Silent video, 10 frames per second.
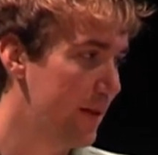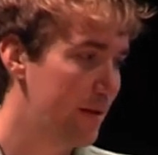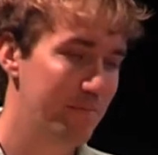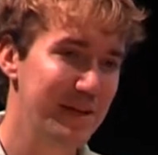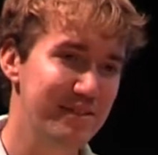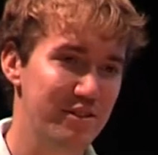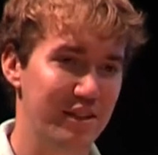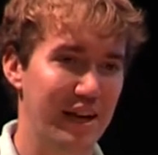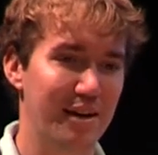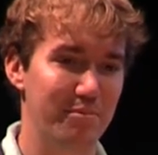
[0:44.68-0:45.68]

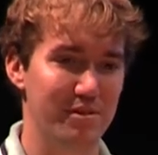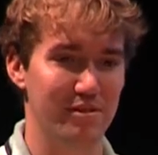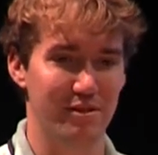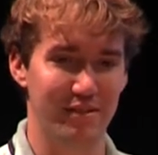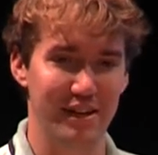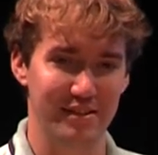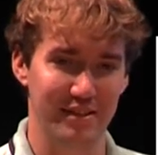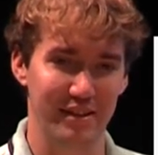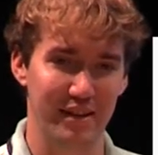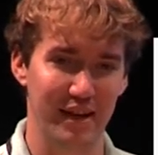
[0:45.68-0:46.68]
Messaging apps are
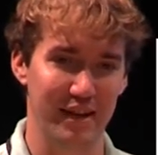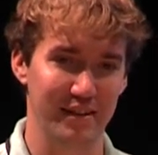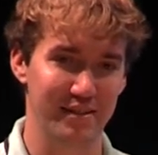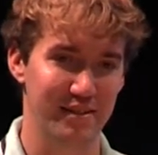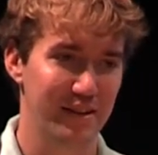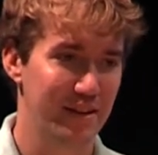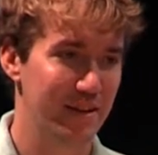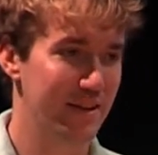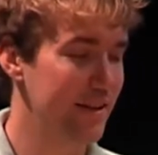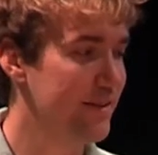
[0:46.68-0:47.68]
arising as
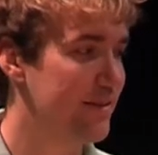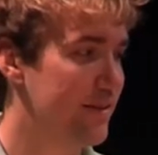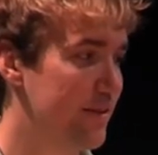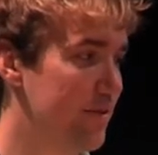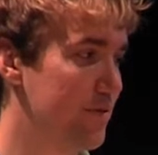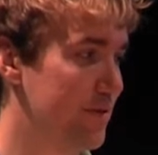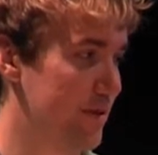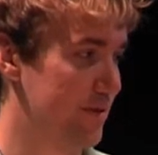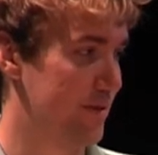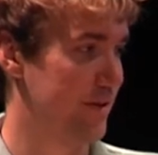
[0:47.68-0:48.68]
an easy-to-use
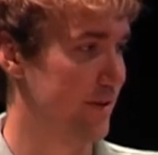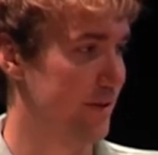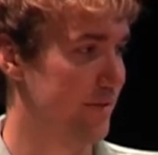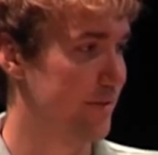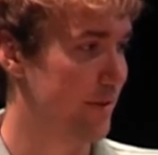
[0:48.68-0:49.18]
alternative.